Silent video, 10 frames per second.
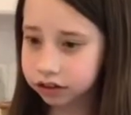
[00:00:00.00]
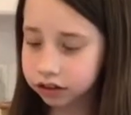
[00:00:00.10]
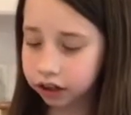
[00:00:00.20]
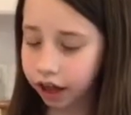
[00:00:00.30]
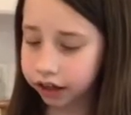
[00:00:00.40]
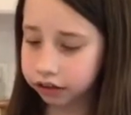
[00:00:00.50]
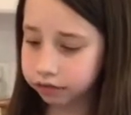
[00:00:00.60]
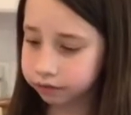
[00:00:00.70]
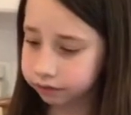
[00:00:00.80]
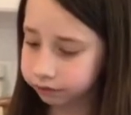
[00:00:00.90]
like,
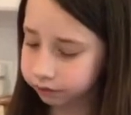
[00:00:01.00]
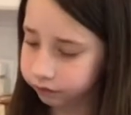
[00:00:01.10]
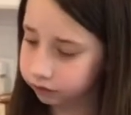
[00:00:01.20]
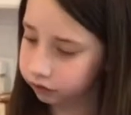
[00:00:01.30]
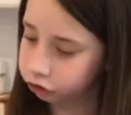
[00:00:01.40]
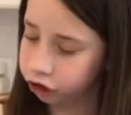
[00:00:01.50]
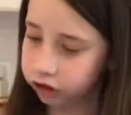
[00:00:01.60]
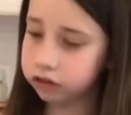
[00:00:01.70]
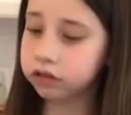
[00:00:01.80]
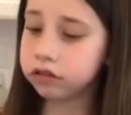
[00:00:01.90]
geez.